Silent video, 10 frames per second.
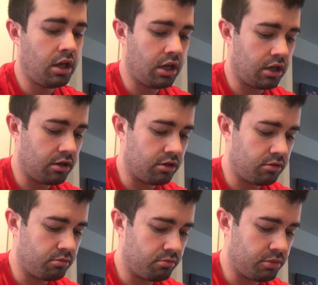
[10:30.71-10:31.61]

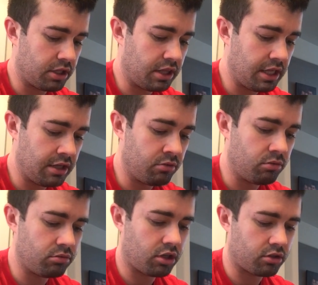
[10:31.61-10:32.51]
But
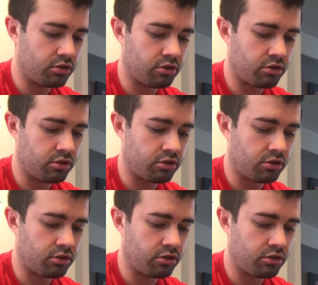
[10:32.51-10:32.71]
then Dr.